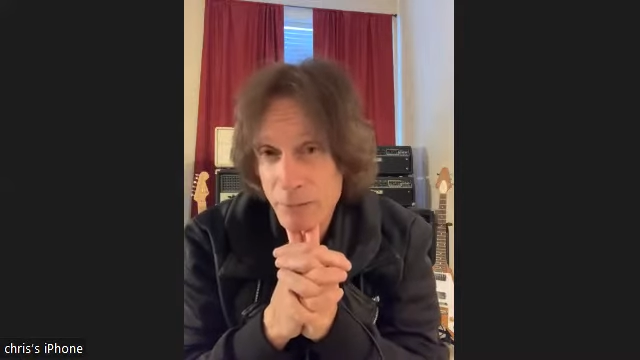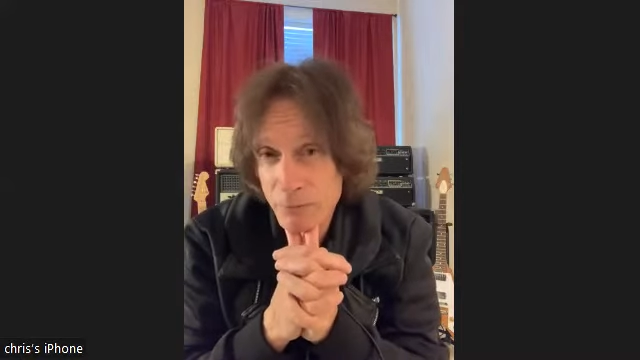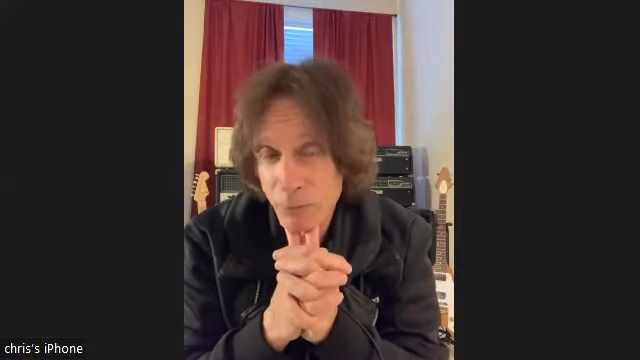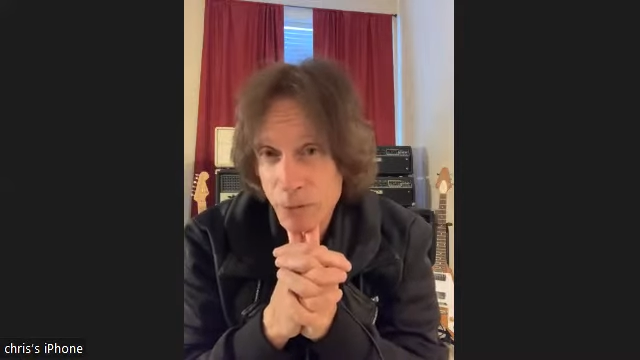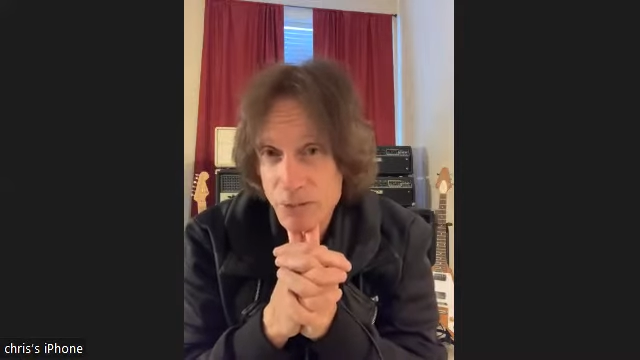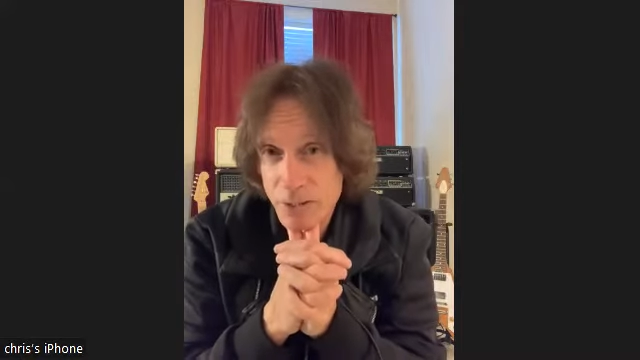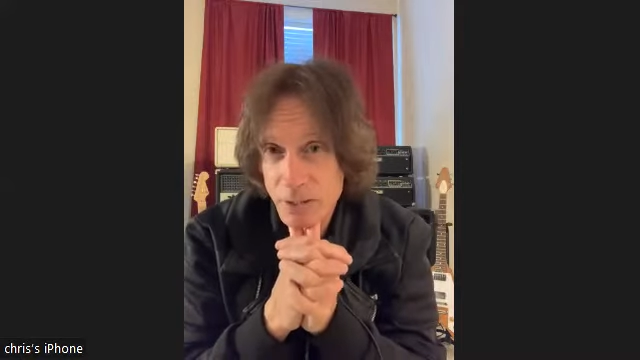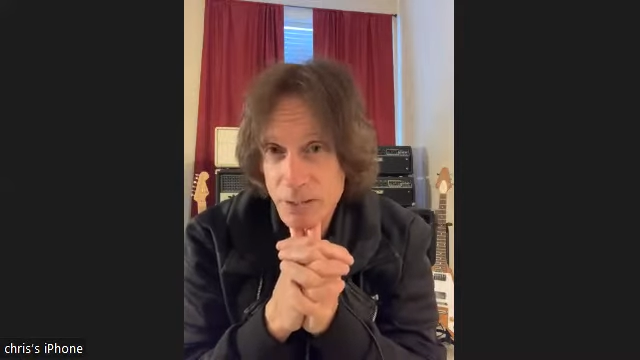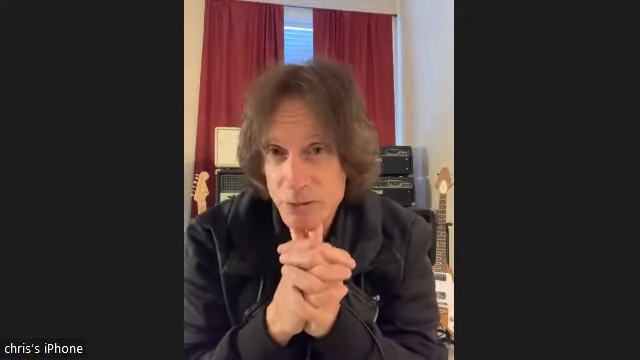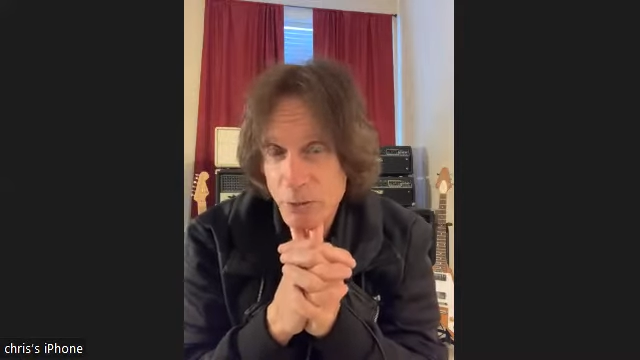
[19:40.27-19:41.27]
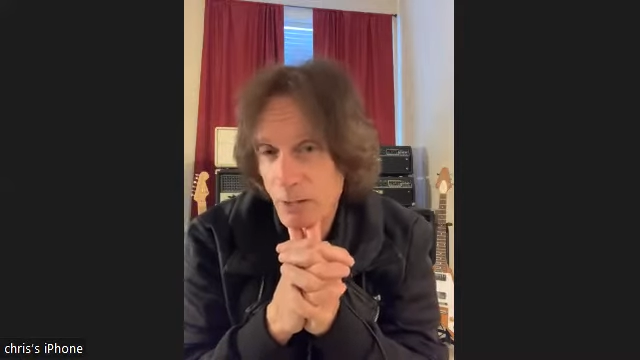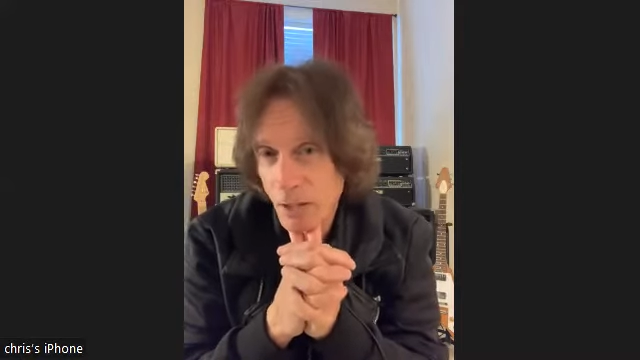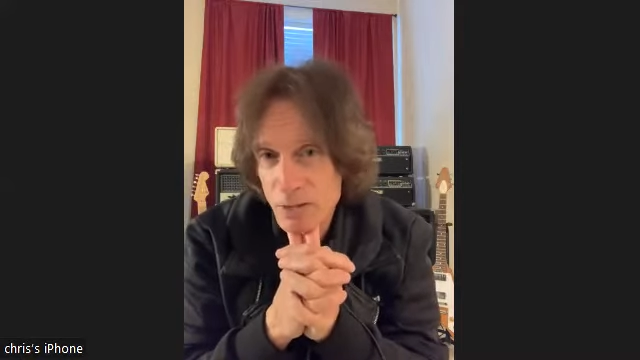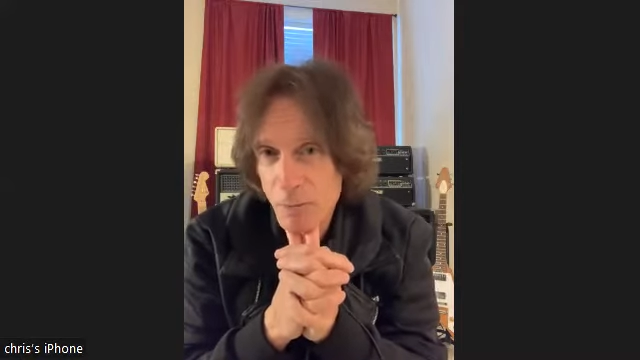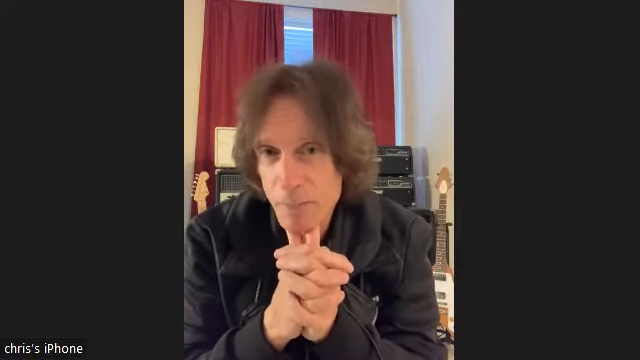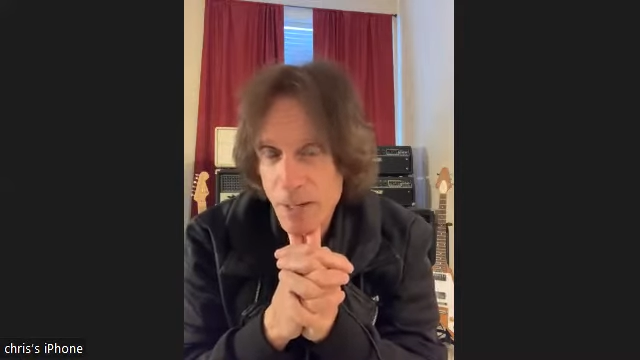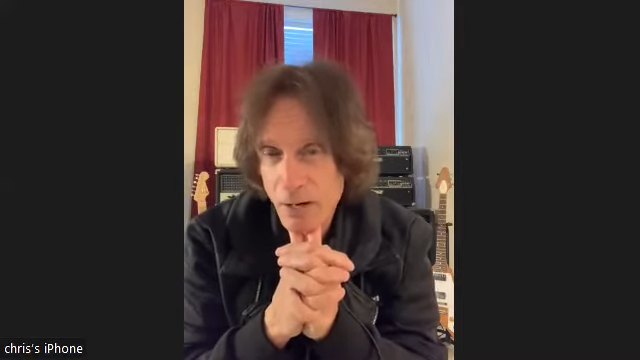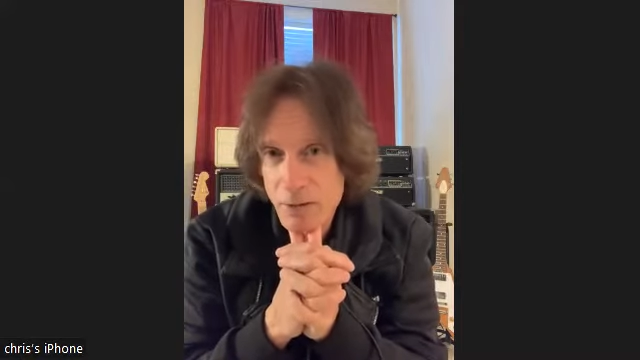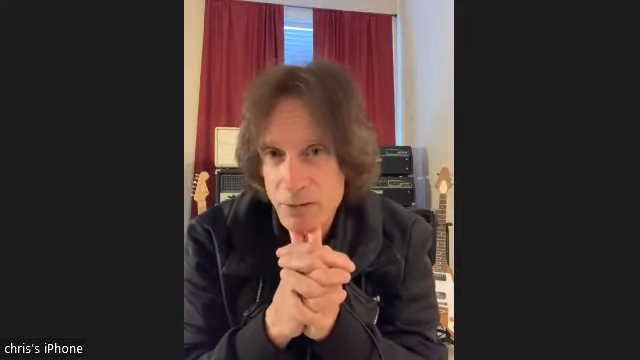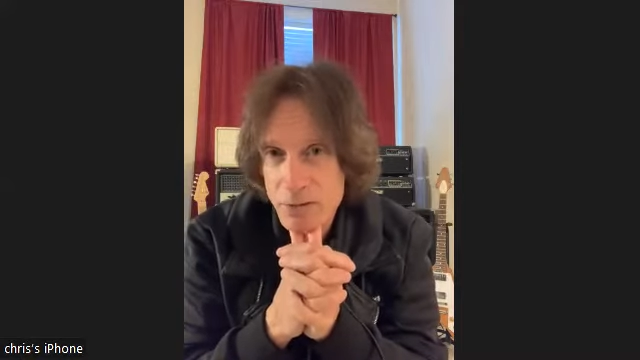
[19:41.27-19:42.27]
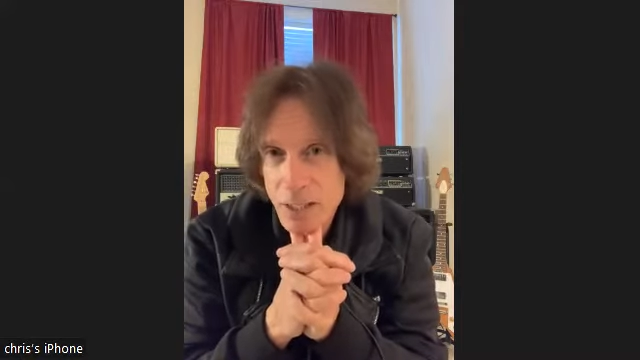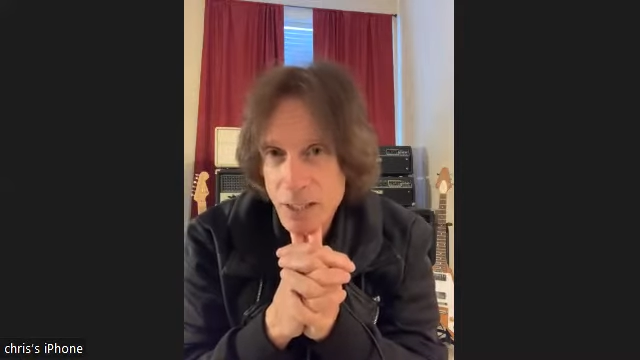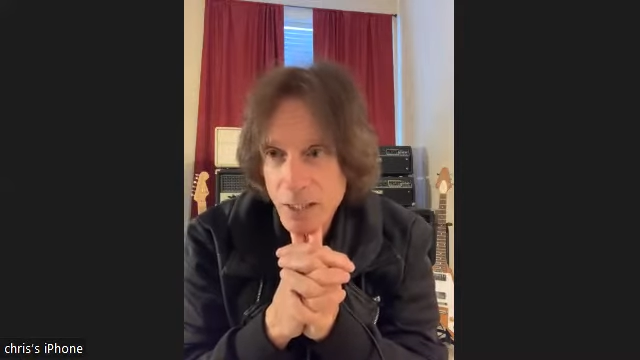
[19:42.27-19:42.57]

unfortunately. So I lost my parents.